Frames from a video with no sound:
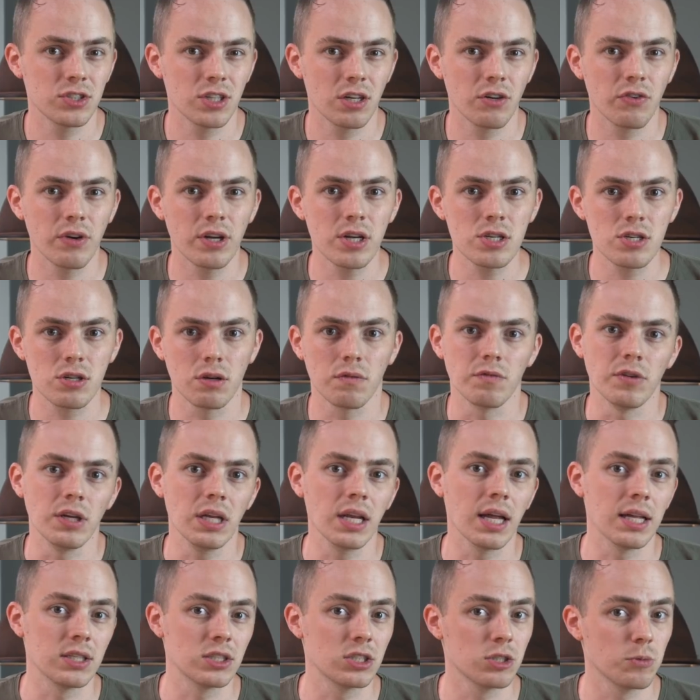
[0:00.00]
generation of
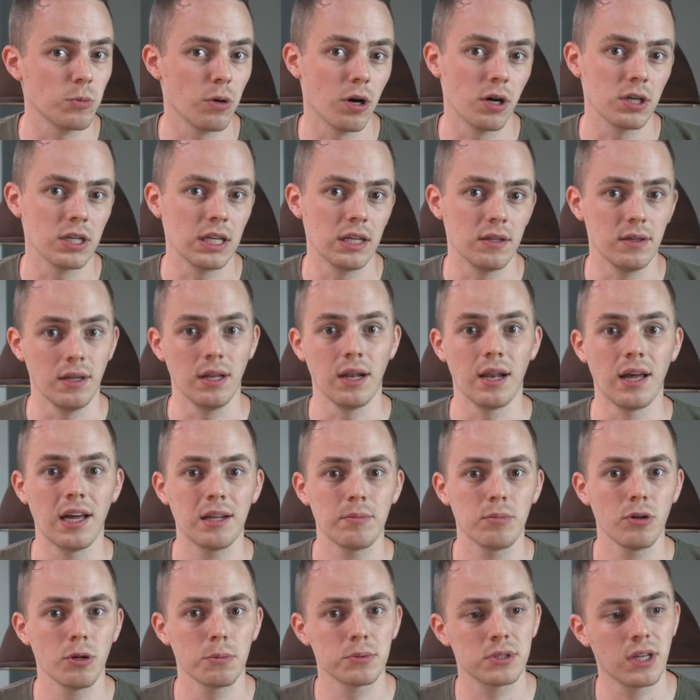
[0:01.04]
Yeelight's smart LED
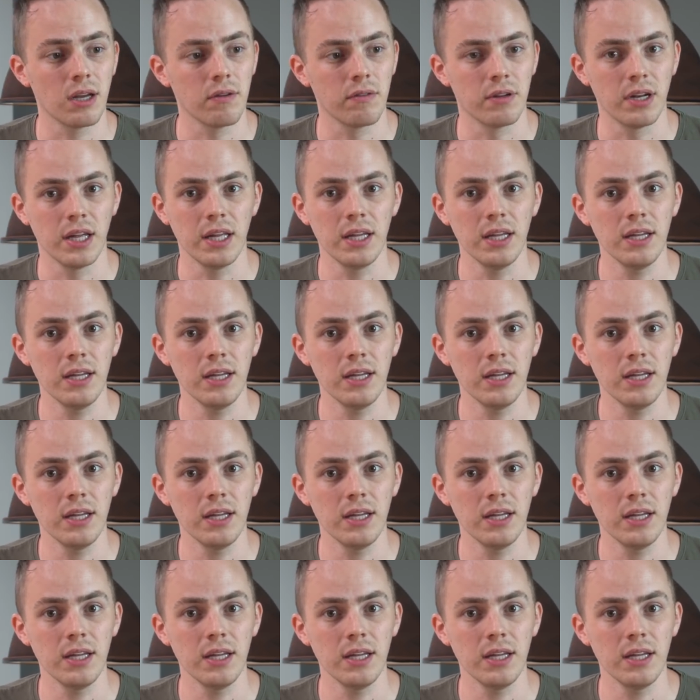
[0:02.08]
light bulbs have an